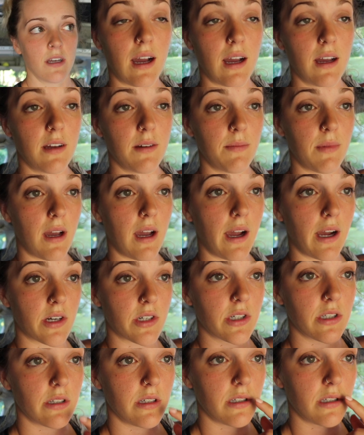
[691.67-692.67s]
I am
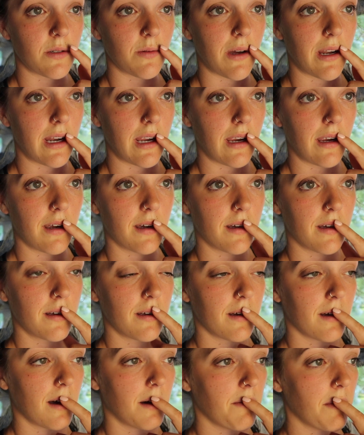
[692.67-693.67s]
actually sweating
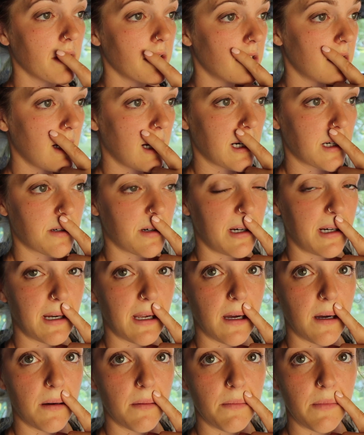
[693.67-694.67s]
a mustache right
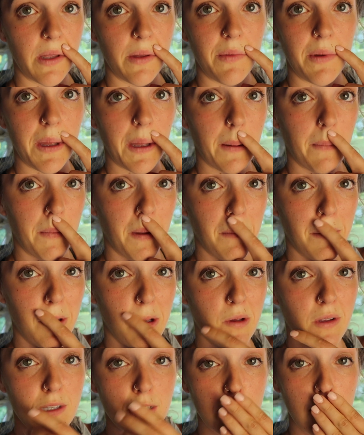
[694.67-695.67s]
now. Maybe
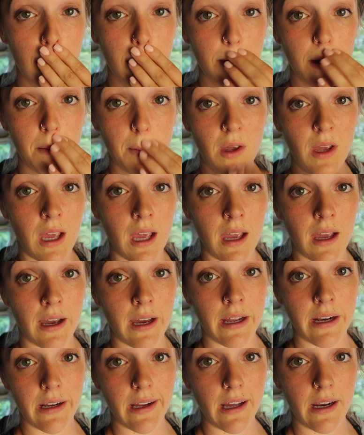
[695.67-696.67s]
you can see it, maybe you can't,
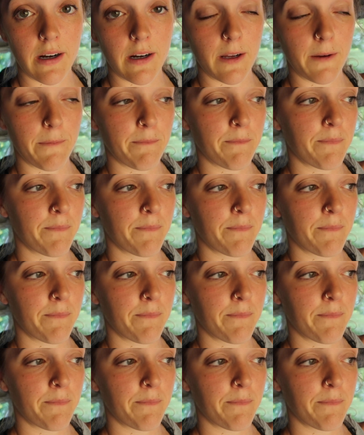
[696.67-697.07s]
I don't know.